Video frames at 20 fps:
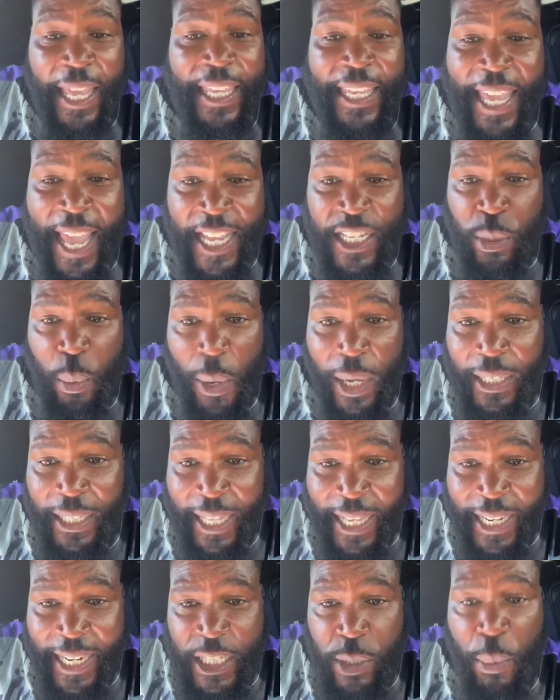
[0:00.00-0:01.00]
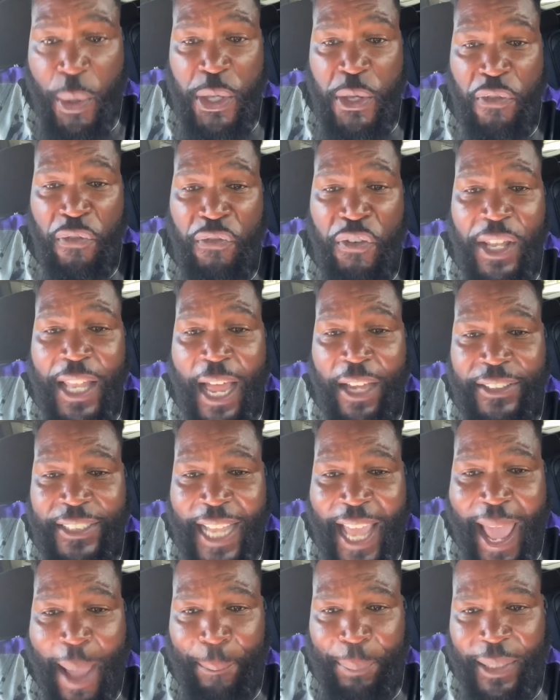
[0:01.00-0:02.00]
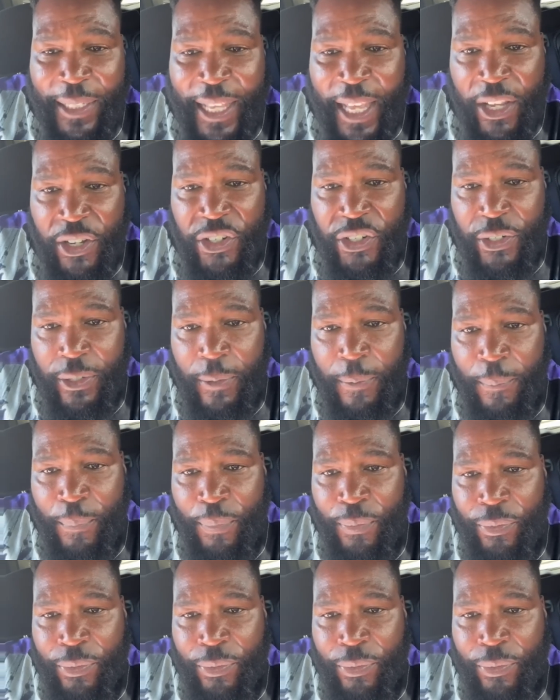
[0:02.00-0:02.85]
And guess what, ladies? When you fill out the application,